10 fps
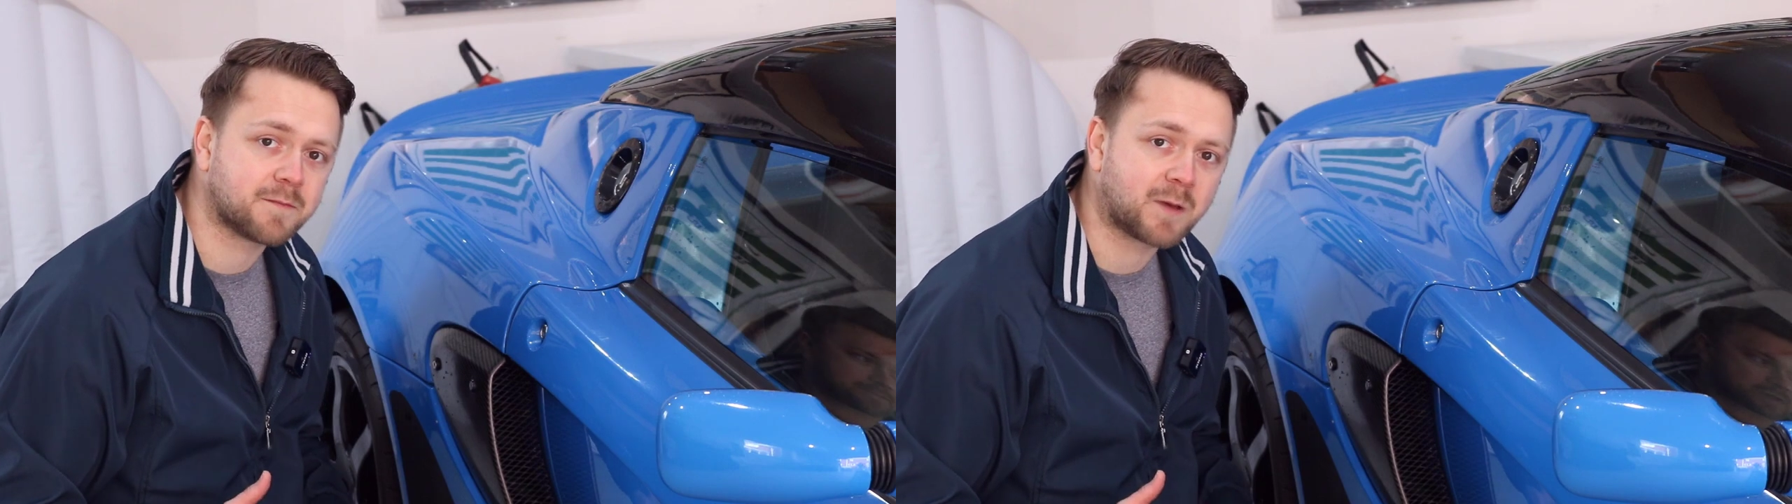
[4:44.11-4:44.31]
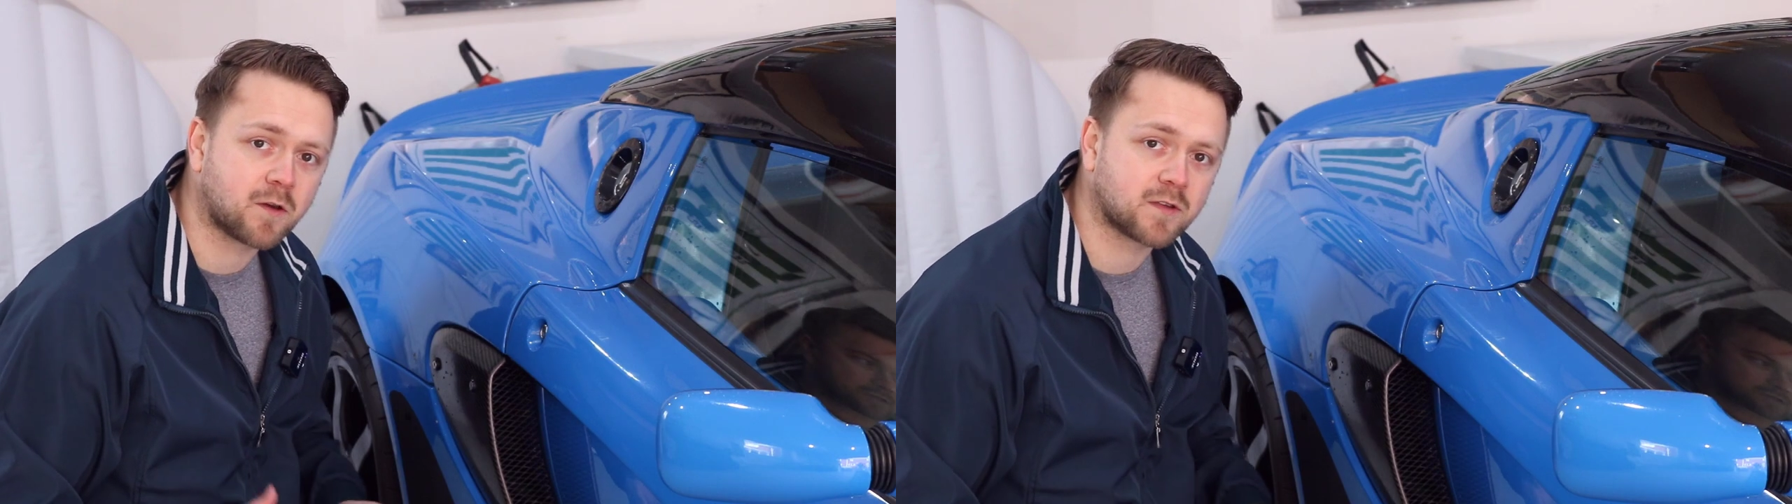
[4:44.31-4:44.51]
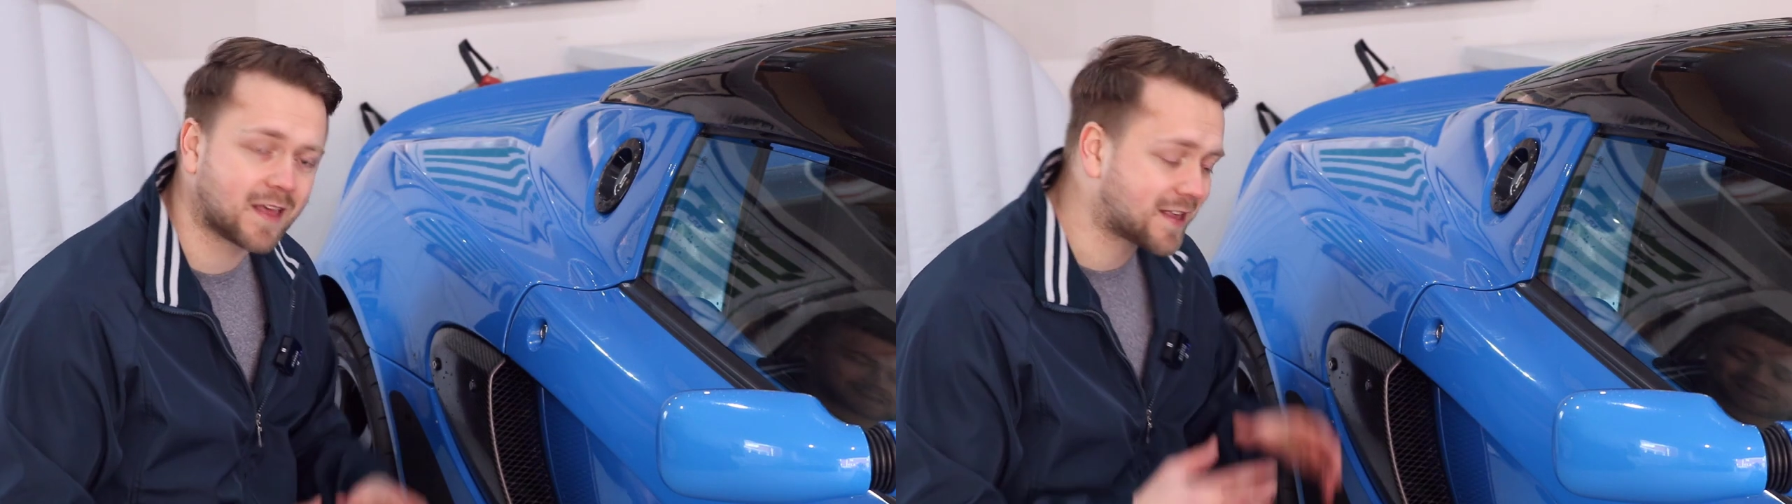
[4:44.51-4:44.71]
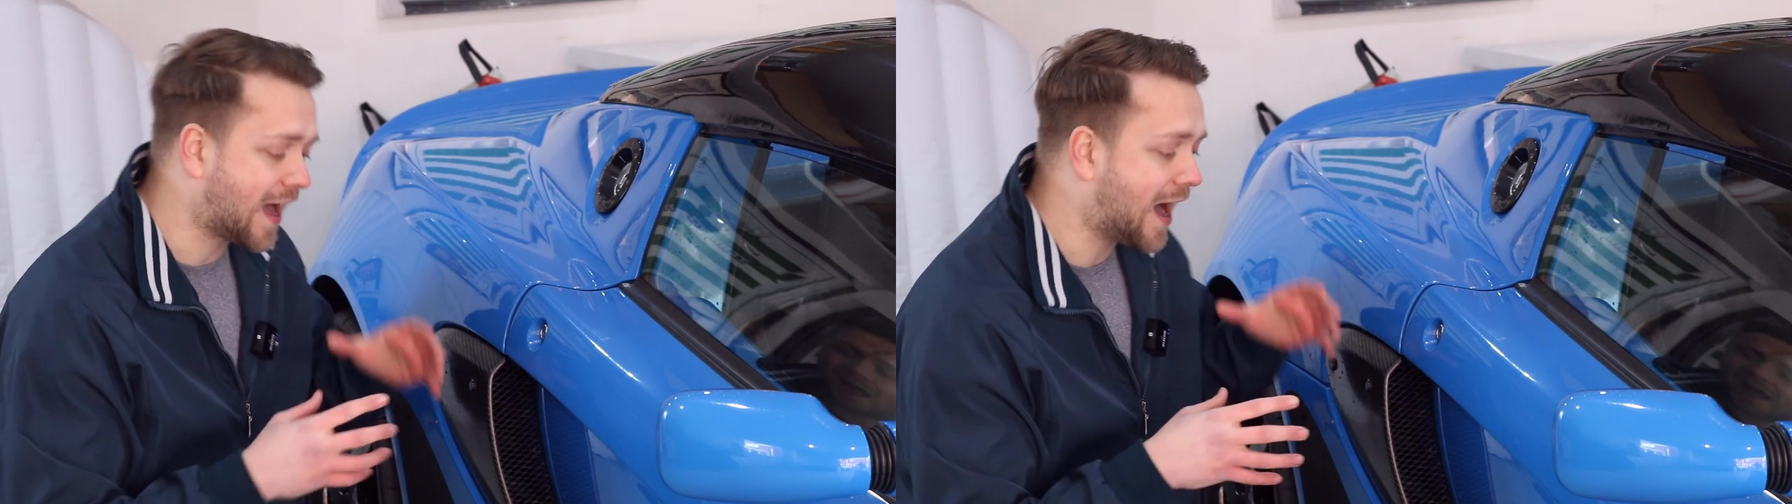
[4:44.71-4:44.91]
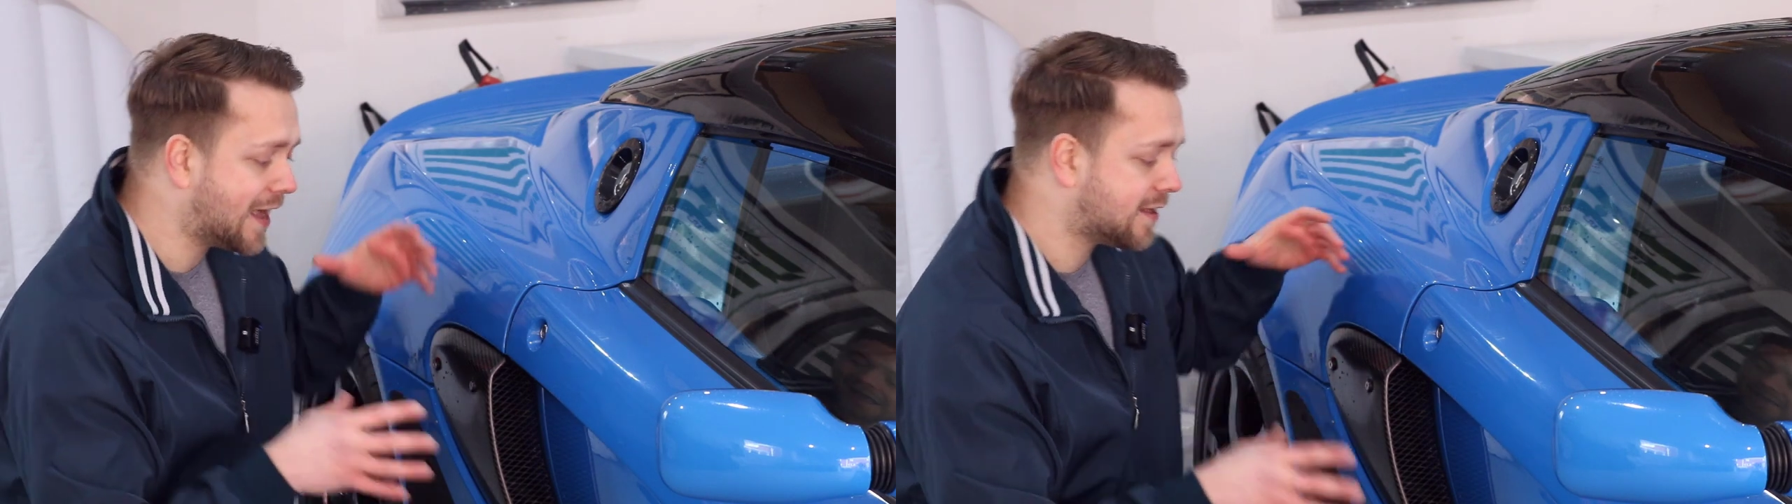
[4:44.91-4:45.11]
is because this
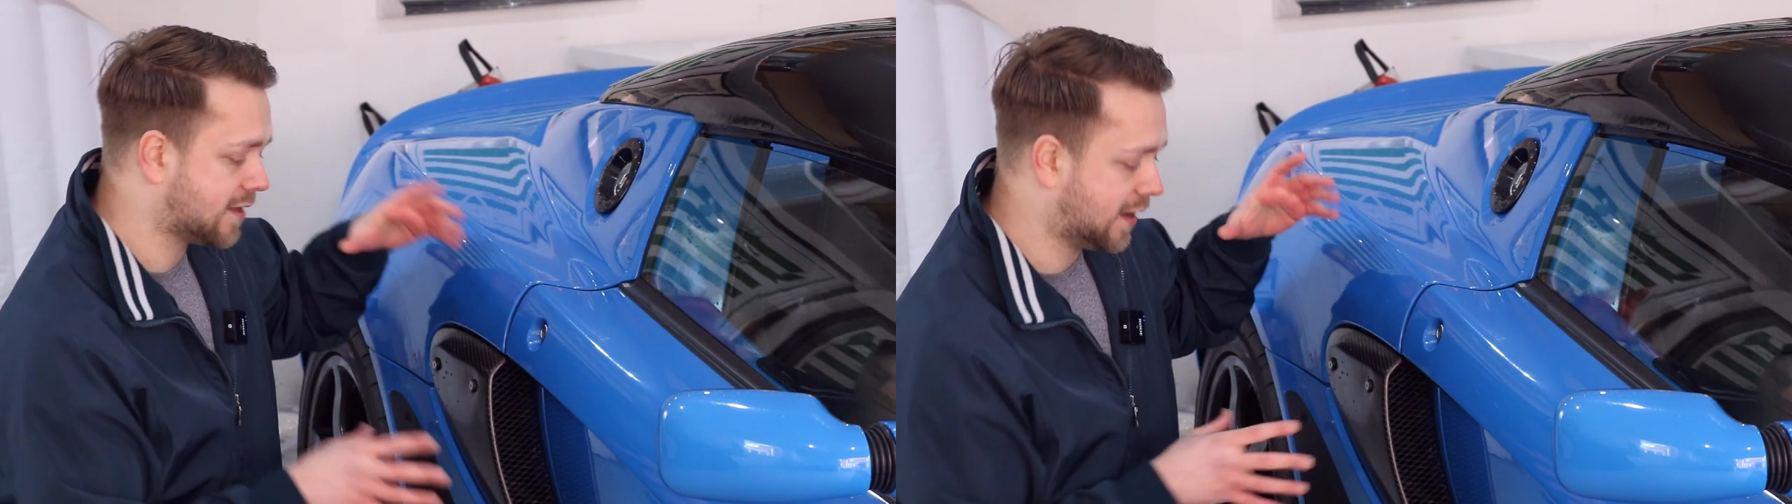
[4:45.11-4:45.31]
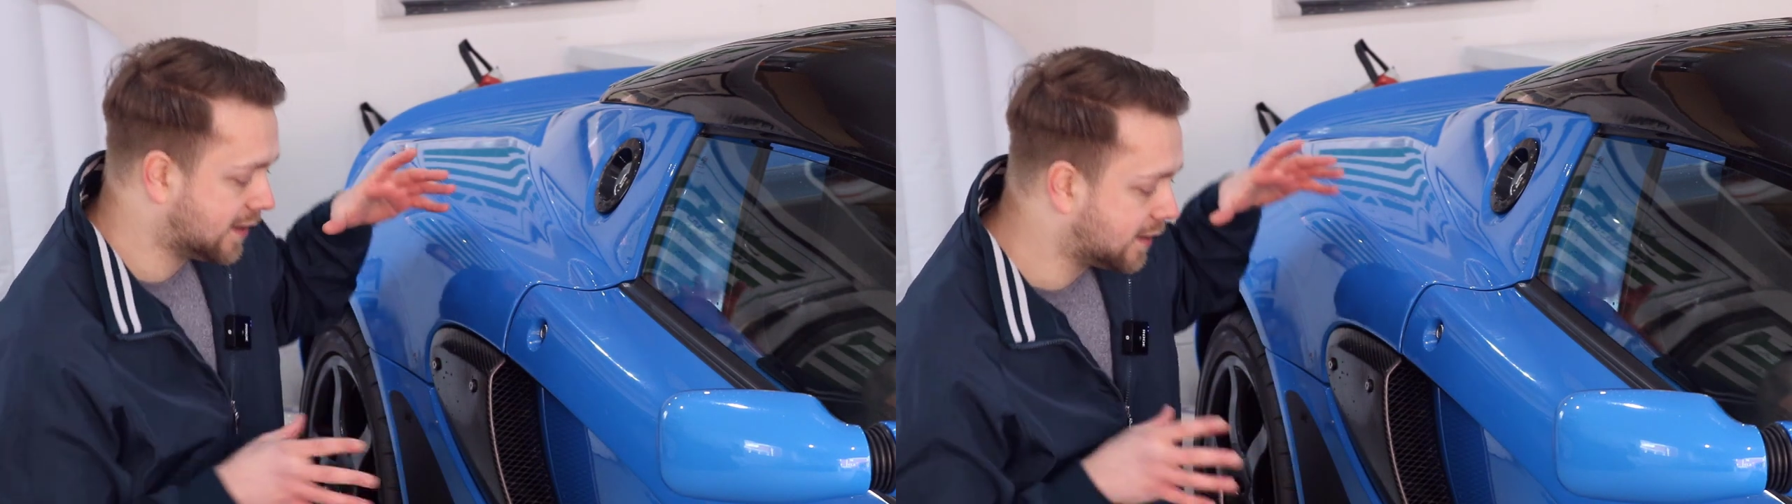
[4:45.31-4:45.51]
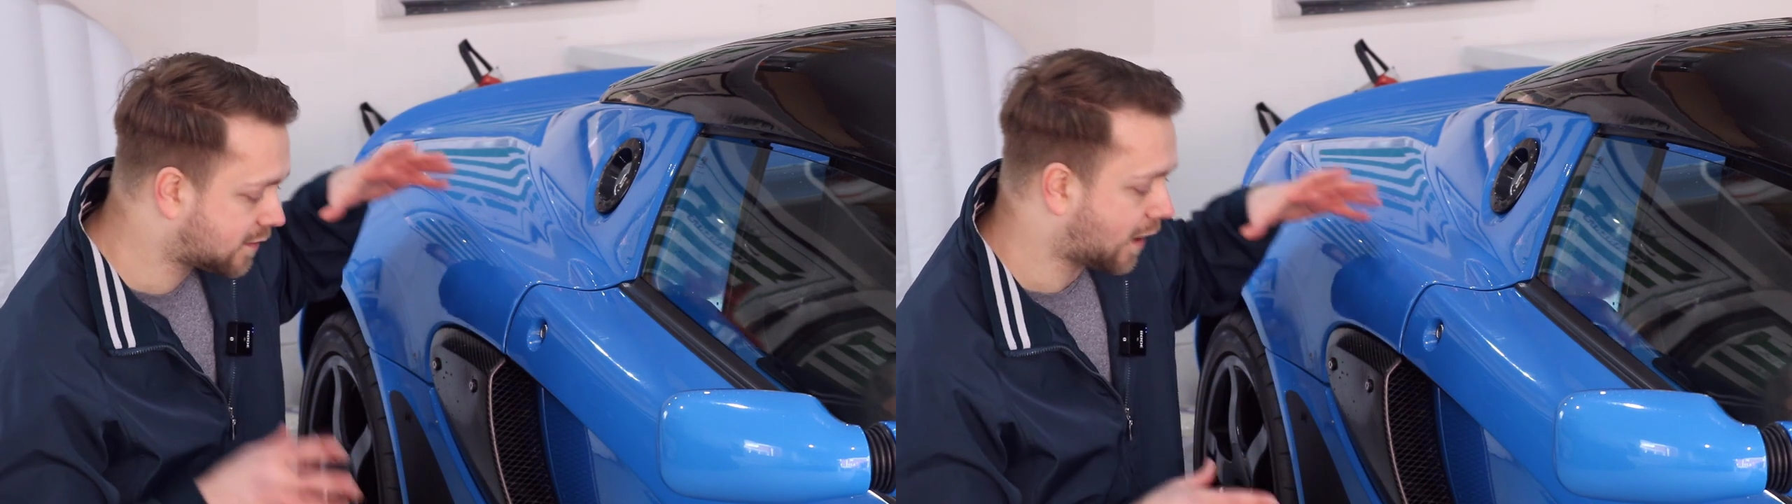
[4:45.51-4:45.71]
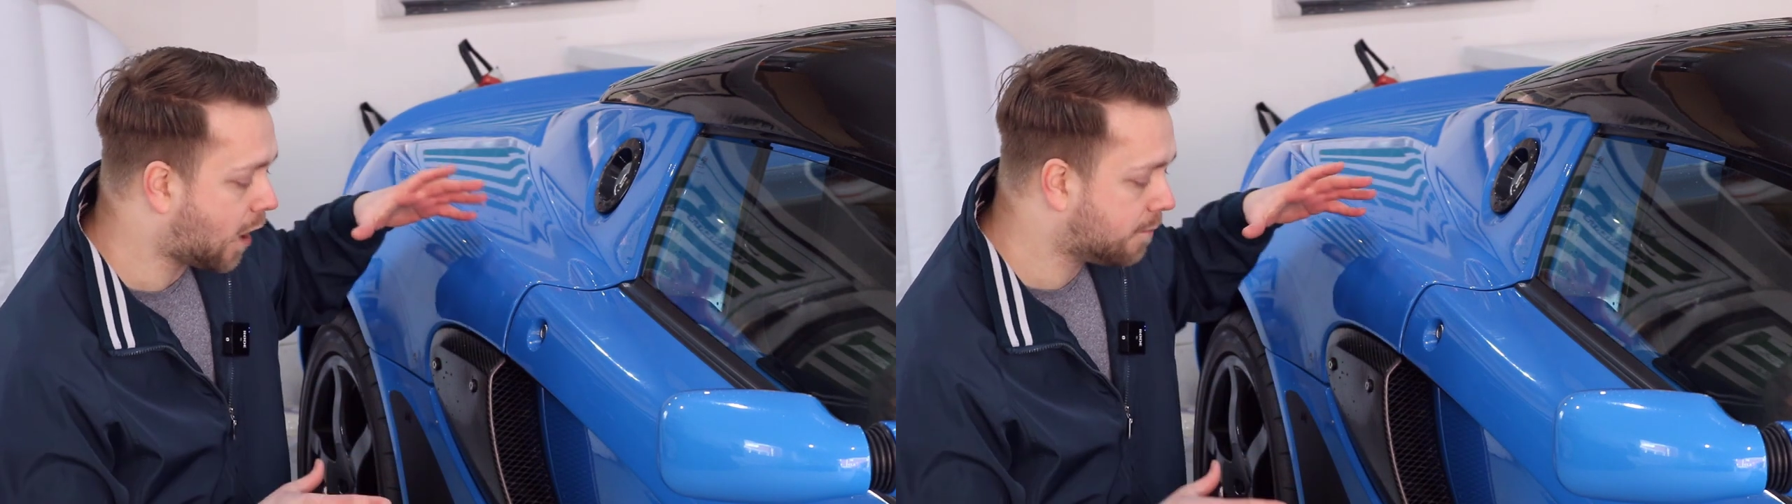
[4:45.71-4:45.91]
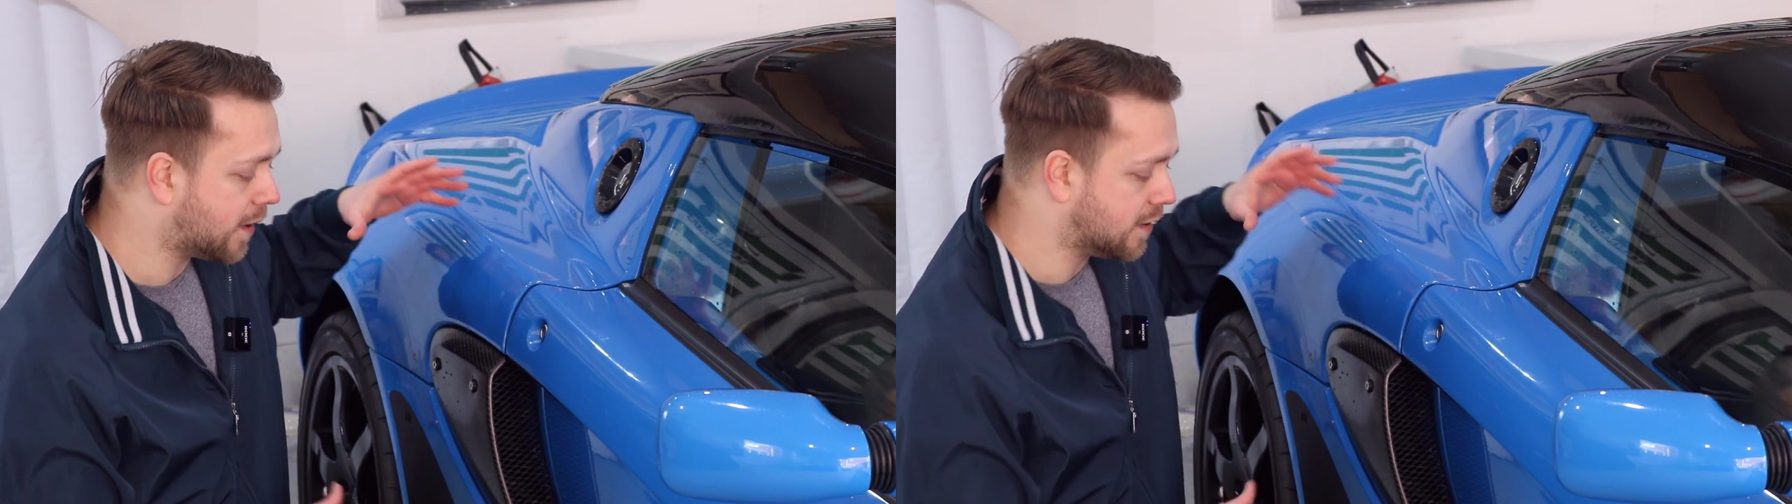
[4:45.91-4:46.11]
high-sided tub